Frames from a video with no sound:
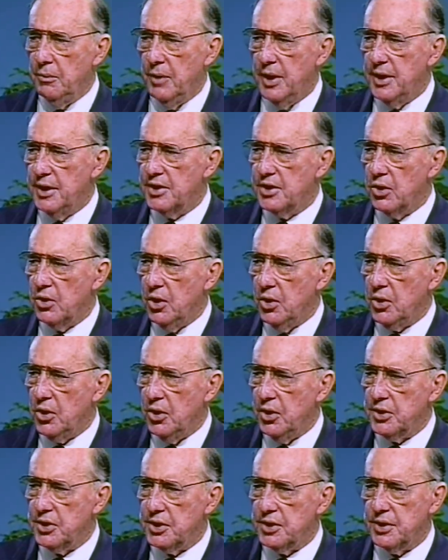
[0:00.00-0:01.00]
One is
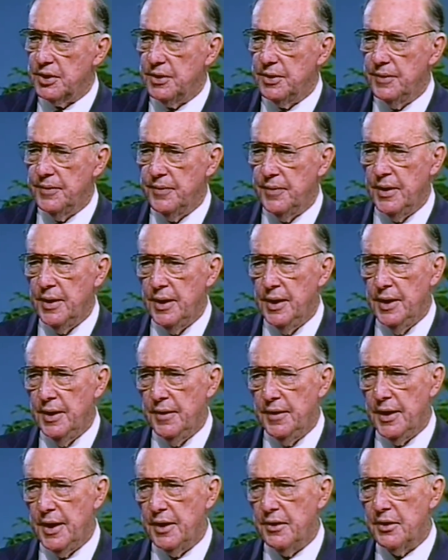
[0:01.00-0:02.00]
logos,
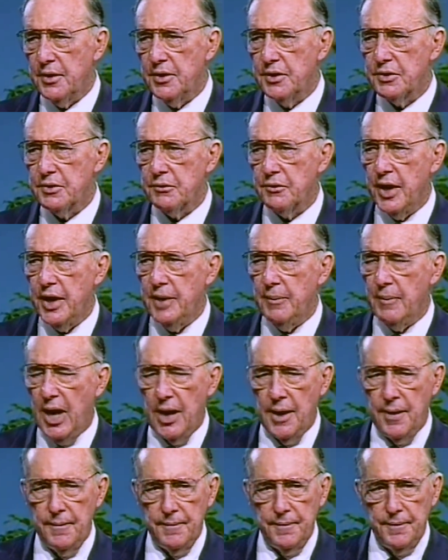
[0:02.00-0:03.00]
the other is rhema.